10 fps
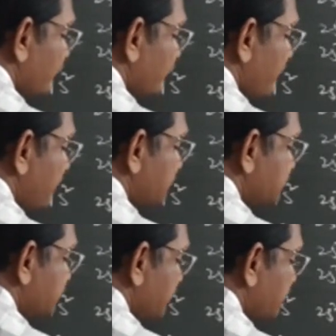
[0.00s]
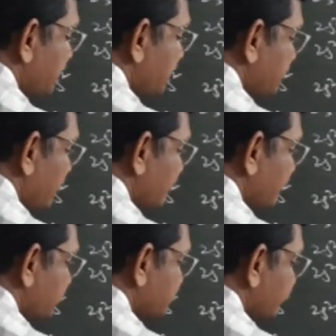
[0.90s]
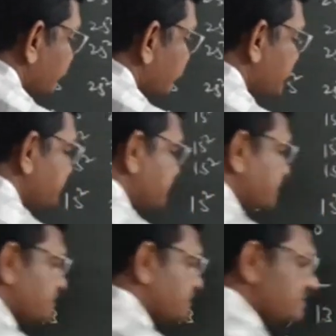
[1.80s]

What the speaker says: valence electronic configuration. VEC.